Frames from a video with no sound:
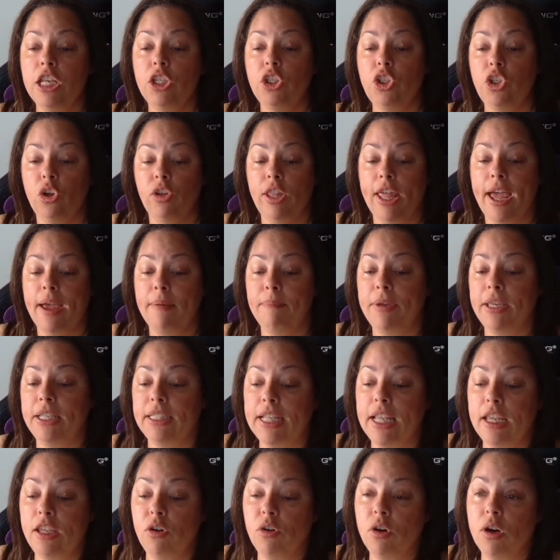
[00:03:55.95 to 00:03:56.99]
So that
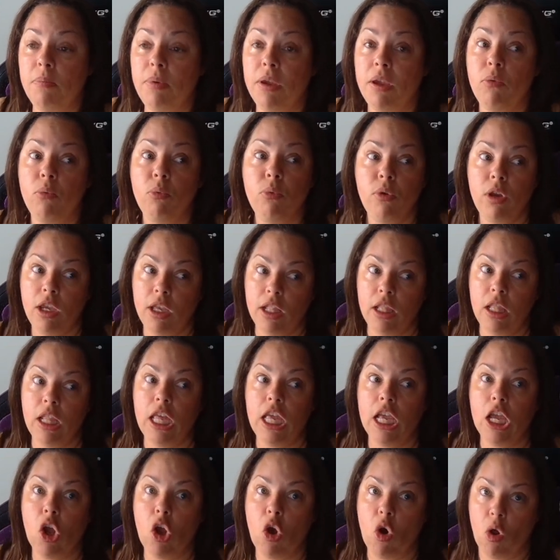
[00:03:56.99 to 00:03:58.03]
means that you could be
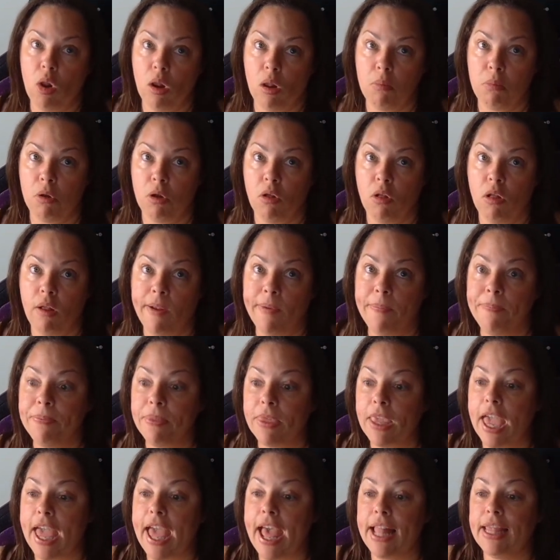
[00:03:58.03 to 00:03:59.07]
really gullible
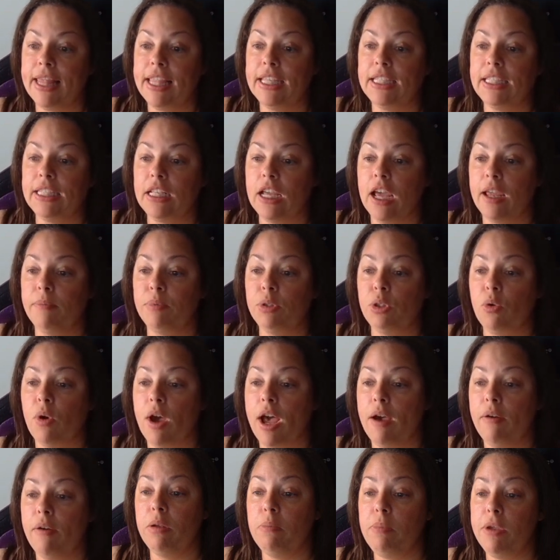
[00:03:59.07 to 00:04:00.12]
at this time. So
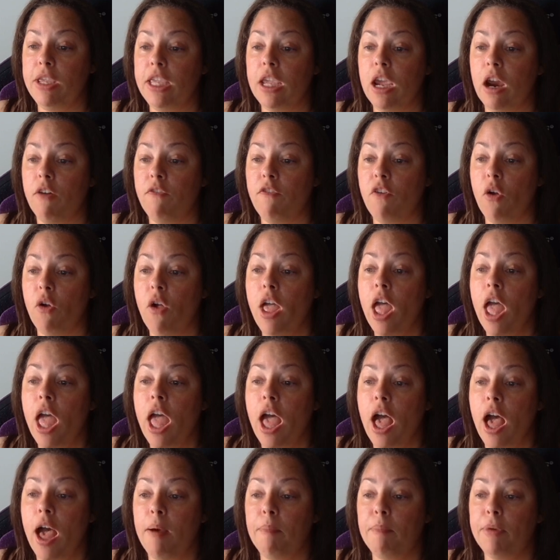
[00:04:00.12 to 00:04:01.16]
would be careful
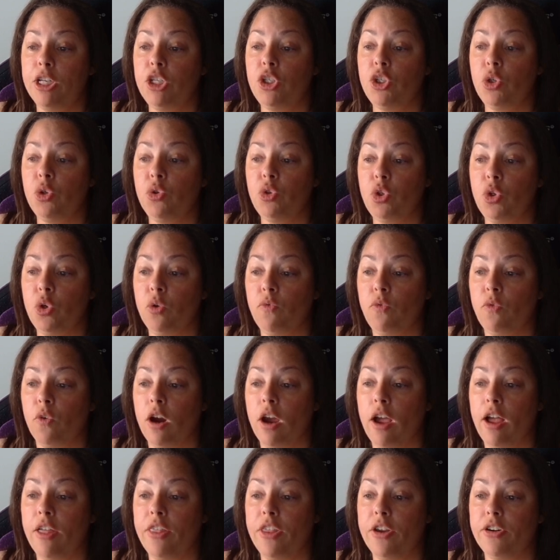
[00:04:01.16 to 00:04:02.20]
how much you do
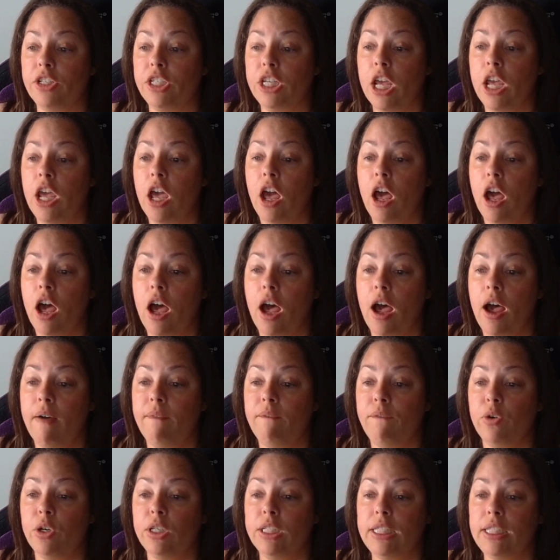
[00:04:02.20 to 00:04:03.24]
for others.
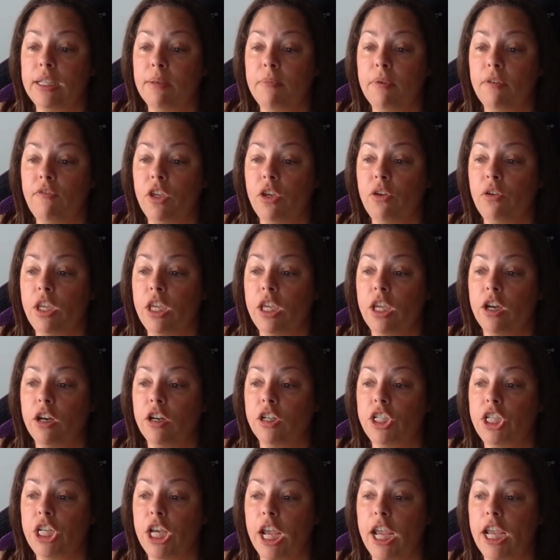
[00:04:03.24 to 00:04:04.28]
Um, for some of you
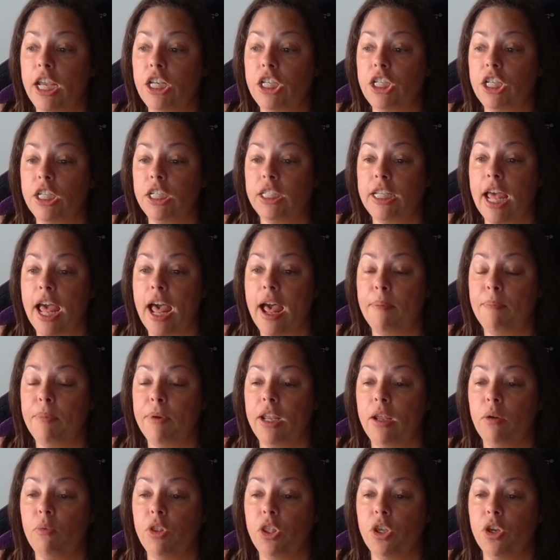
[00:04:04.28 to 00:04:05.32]
here, change is
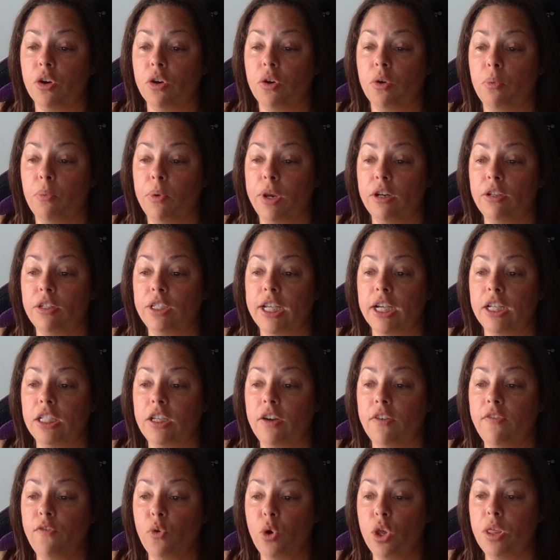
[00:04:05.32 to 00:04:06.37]
happening with your career
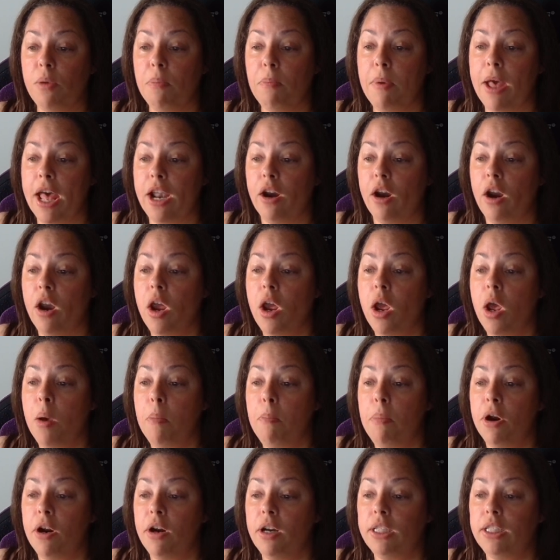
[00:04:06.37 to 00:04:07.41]
sector for the better.
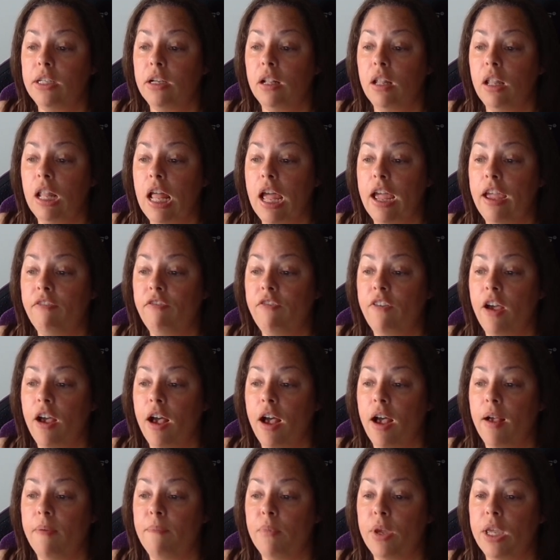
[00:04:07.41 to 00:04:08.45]
Personal life
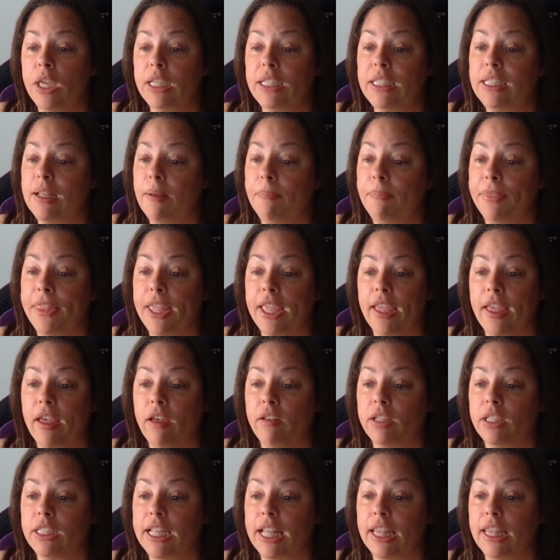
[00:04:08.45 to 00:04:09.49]
um, is something
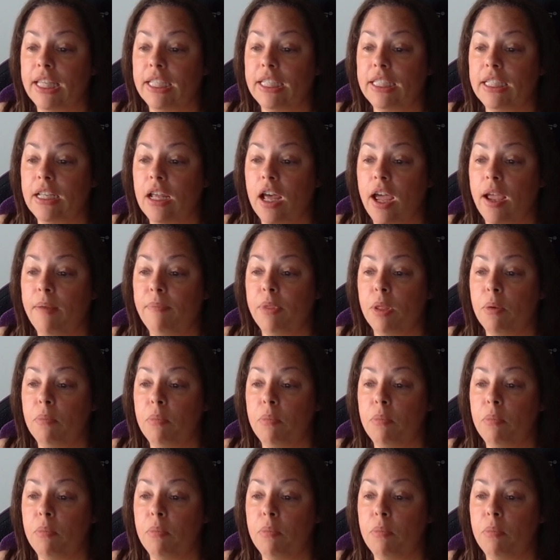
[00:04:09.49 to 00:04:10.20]
else at this time.